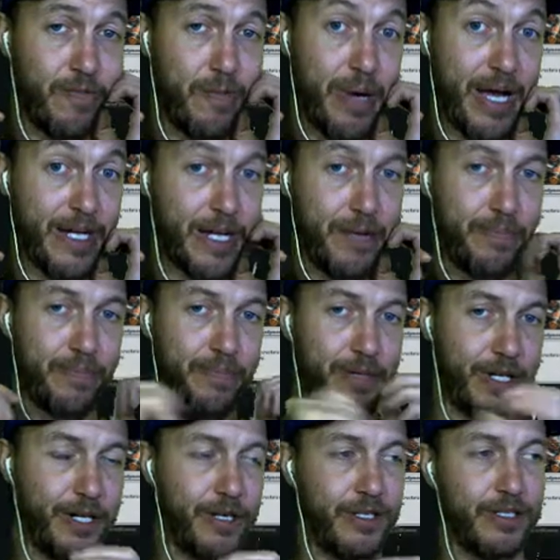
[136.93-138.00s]
backup, you
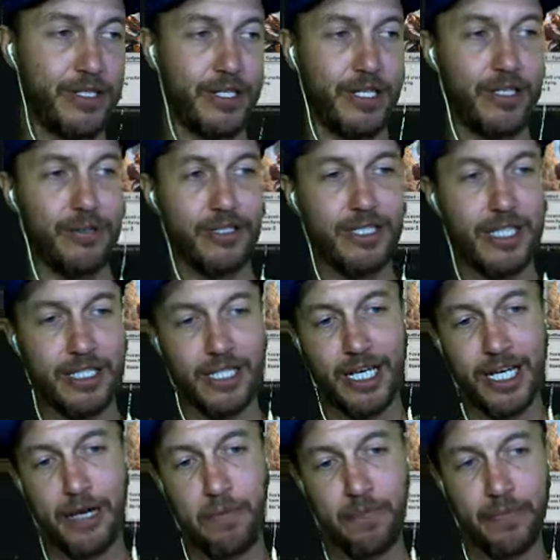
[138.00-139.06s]
know, so he'll sit
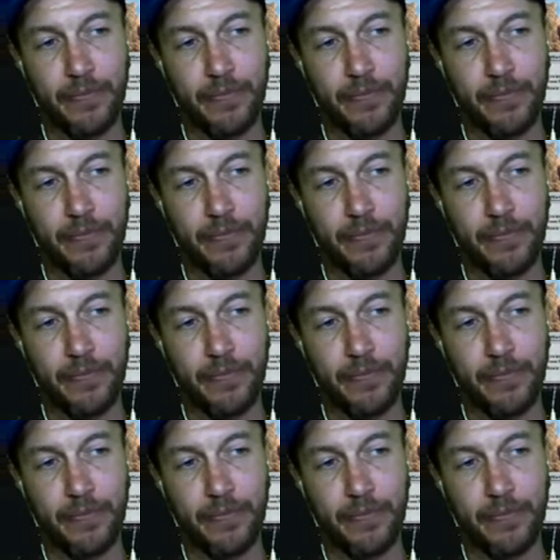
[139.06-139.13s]
there,